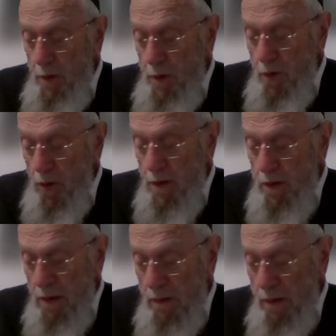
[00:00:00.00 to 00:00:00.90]
will not
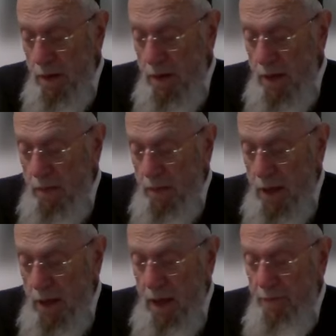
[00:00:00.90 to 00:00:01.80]

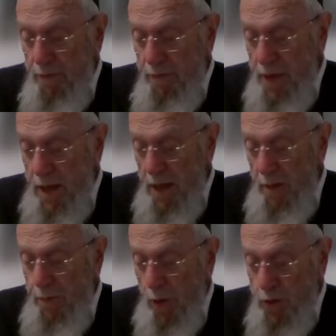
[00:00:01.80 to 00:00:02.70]
have the
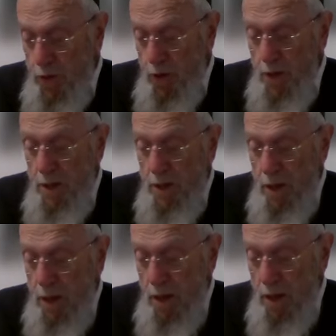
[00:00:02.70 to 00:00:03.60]

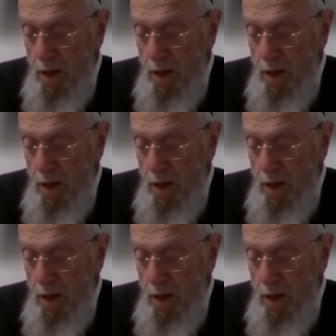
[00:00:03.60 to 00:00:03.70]
opportunity